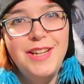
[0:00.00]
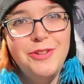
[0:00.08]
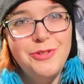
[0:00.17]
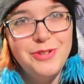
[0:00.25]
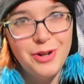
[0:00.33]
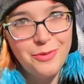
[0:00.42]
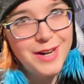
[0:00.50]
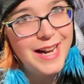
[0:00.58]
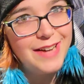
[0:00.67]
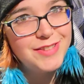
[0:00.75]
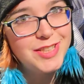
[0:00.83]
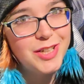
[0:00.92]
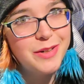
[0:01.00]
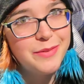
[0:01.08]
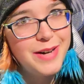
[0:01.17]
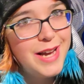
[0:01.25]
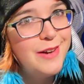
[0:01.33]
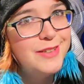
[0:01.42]
You don't want to have to turn
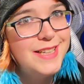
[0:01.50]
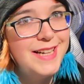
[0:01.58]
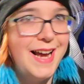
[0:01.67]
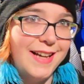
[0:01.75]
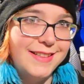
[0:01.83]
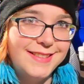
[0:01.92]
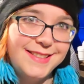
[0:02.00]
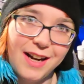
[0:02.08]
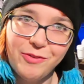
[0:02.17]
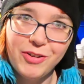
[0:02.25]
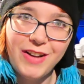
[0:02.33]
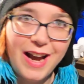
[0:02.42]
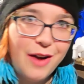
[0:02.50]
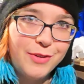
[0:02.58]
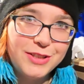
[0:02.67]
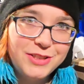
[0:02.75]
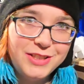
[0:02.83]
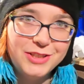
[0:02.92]
around and add several
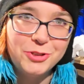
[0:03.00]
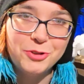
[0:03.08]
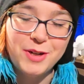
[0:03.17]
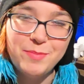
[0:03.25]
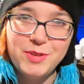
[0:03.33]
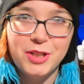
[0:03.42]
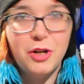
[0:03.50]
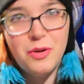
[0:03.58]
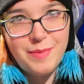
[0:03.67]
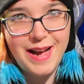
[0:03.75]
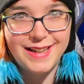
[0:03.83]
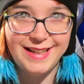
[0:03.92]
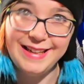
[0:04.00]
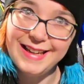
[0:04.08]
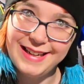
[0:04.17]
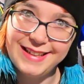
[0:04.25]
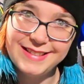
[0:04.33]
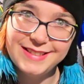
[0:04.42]
hours to your trip to go back and
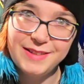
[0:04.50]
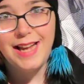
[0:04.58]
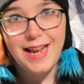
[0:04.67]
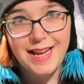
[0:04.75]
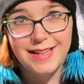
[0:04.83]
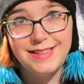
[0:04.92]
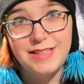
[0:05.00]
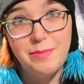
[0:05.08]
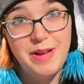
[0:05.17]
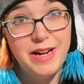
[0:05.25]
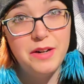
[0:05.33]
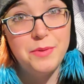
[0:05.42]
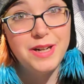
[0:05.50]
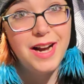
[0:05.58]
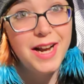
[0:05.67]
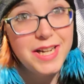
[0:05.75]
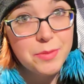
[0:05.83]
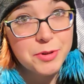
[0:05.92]
get it. And depending on what
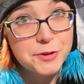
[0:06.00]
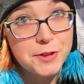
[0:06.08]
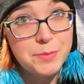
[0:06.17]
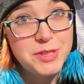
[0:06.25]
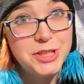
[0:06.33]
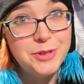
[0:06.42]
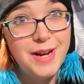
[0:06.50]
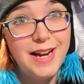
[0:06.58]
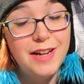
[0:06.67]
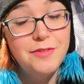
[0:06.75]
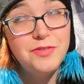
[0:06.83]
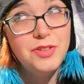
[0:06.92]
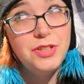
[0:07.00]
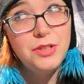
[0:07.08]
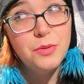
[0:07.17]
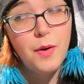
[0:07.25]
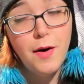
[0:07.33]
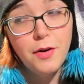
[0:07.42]
kind of prescription you have,
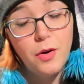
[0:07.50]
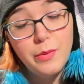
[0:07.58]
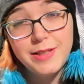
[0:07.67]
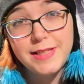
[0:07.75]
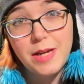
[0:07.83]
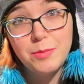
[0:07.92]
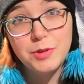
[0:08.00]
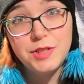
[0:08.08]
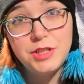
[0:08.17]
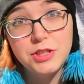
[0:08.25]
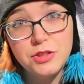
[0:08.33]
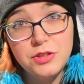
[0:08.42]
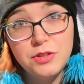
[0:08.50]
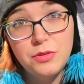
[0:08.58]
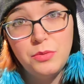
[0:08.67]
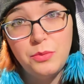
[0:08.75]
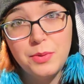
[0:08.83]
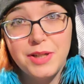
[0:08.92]
you aren't always able to just
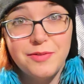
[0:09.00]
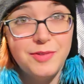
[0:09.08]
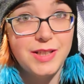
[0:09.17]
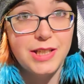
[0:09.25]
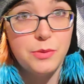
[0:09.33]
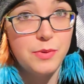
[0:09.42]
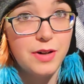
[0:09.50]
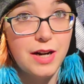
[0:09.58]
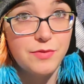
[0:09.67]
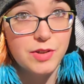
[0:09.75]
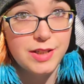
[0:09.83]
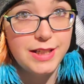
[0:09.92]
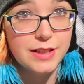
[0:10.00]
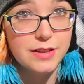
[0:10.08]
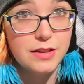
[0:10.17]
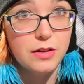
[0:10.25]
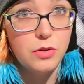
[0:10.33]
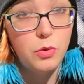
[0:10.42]
refill it wherever
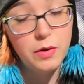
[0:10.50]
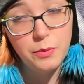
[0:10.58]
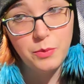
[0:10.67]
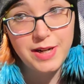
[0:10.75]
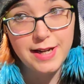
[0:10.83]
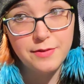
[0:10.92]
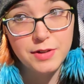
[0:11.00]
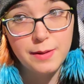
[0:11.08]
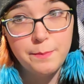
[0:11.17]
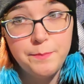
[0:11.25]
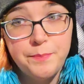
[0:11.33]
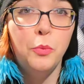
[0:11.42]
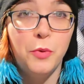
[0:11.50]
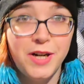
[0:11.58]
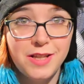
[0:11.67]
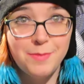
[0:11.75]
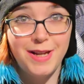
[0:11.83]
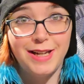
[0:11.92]
either, or whenever. One
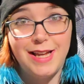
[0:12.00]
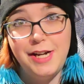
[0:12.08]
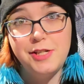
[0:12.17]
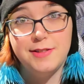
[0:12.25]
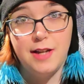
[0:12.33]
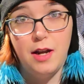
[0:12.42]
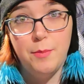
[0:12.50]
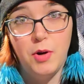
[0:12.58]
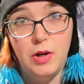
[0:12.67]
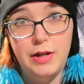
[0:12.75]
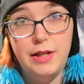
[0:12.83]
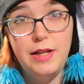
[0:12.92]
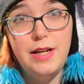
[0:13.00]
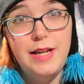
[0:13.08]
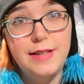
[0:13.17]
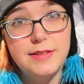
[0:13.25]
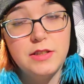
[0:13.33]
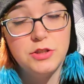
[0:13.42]
of the medications I'm on
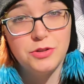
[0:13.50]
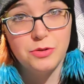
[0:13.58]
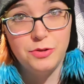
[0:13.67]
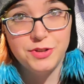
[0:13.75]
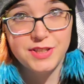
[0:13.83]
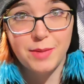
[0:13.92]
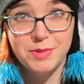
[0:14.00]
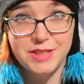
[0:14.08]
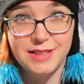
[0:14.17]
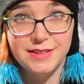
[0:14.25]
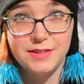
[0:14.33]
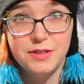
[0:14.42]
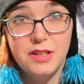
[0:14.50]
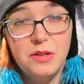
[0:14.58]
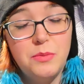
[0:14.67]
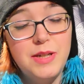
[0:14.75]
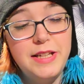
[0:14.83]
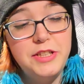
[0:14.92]
is a controlled substance,
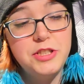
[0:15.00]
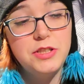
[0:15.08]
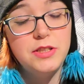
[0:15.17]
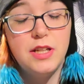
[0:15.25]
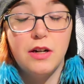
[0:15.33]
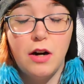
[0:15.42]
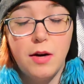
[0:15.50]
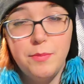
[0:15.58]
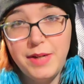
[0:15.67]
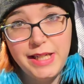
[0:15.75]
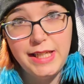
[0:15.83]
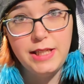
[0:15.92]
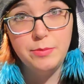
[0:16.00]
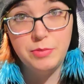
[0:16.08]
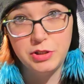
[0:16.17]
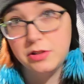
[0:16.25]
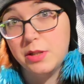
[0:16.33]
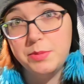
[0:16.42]
which there are many
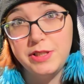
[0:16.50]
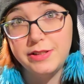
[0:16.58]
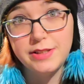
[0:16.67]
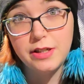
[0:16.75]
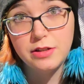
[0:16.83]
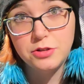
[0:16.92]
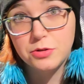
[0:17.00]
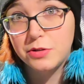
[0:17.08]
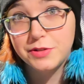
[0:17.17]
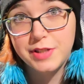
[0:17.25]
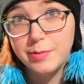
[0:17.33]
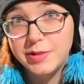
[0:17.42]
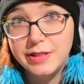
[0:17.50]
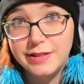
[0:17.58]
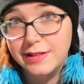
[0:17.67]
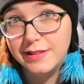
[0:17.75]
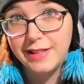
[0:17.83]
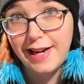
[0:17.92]
prescriptions that are controlled
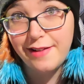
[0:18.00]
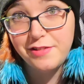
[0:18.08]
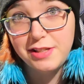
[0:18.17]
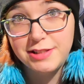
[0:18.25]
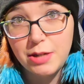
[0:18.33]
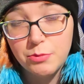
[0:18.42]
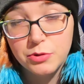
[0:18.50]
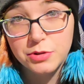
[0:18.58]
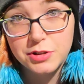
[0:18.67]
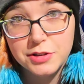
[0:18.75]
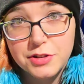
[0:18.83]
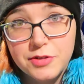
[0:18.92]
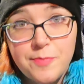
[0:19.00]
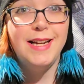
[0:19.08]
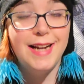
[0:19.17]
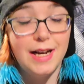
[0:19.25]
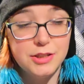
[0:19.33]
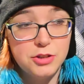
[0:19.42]
substances that have these same rules.
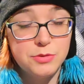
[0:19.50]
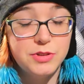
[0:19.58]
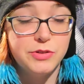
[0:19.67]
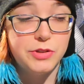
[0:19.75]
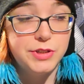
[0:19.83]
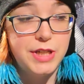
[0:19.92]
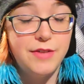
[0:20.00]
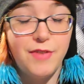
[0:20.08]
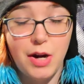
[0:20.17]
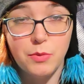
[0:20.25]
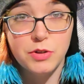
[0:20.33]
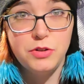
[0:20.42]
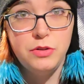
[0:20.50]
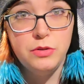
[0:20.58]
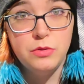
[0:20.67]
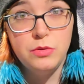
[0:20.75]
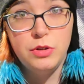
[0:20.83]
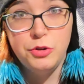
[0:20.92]
As a result, if I were
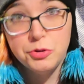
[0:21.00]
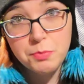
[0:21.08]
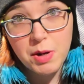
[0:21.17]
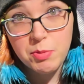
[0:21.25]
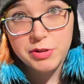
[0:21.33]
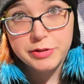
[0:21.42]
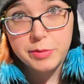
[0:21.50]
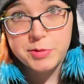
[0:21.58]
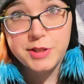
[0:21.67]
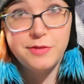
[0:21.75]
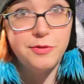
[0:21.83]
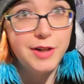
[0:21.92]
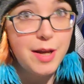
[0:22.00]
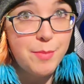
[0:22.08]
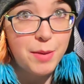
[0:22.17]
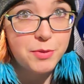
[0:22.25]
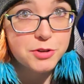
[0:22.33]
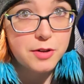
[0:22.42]
to lose my prescription, forget
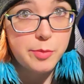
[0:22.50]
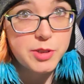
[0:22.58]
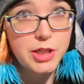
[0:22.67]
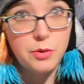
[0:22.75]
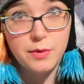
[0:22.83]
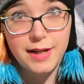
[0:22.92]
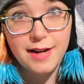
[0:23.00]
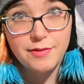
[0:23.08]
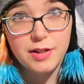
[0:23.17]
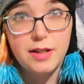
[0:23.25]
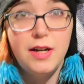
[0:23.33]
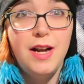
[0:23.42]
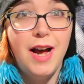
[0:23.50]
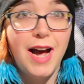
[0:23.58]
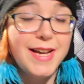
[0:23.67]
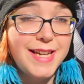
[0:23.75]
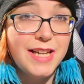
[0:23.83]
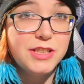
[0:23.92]
my prescription, whatever,
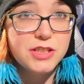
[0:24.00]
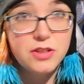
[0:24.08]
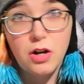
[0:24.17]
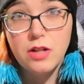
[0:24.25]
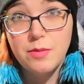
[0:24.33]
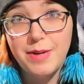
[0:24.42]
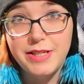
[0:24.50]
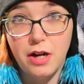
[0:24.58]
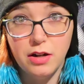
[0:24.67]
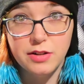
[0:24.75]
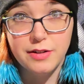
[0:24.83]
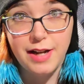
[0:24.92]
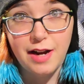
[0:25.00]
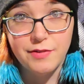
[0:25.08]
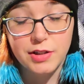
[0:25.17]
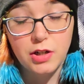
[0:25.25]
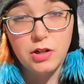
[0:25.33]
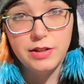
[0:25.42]
I can't just call up my doctor and have
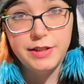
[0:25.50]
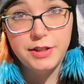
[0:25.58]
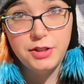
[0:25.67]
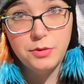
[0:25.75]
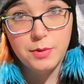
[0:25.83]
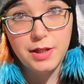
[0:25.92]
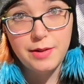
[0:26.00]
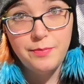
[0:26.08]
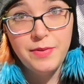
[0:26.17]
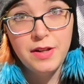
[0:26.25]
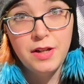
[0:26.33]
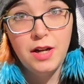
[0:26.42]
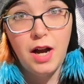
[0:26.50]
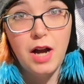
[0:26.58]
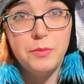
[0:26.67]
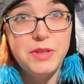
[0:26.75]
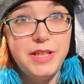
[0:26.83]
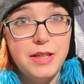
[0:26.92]
her call it a new one.
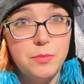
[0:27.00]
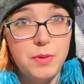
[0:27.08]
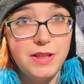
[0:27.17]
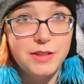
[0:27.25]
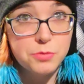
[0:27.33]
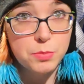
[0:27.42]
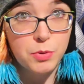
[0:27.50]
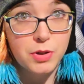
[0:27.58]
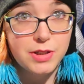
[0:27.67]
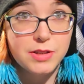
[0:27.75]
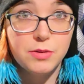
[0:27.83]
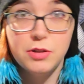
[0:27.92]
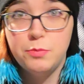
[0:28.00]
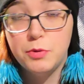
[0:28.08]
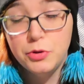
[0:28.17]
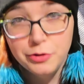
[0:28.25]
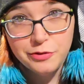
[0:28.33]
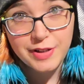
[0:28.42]
I would need a police report
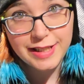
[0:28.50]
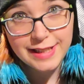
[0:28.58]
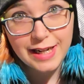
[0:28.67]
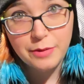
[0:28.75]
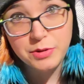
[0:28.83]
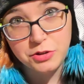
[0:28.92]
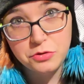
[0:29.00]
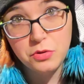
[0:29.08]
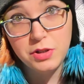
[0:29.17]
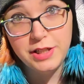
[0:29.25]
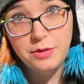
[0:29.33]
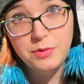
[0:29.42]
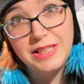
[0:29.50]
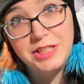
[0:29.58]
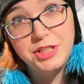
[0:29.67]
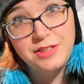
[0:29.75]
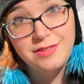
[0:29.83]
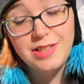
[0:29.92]
proving that it was stolen,
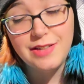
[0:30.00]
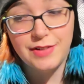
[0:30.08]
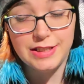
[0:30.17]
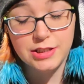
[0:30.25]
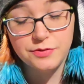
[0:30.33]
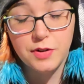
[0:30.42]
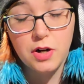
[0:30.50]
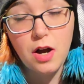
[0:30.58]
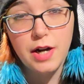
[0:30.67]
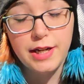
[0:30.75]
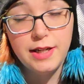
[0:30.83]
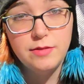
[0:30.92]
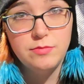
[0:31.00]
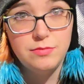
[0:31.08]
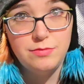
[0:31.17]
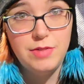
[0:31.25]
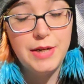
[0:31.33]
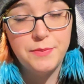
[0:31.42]
which if I just forgot it,
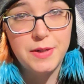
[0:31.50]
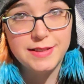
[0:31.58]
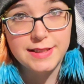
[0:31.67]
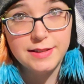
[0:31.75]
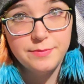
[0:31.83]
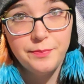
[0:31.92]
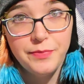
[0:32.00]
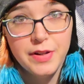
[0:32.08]
it wasn't.